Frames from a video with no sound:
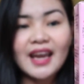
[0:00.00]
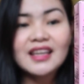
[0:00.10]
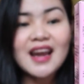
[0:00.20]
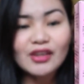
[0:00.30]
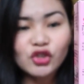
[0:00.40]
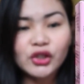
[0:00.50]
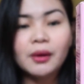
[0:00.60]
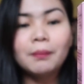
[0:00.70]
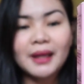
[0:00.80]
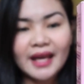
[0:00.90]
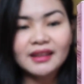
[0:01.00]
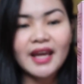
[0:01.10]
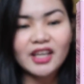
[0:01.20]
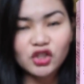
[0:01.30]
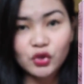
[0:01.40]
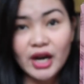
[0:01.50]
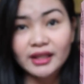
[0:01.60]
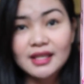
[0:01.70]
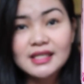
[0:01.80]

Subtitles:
and Natural Plant Extract.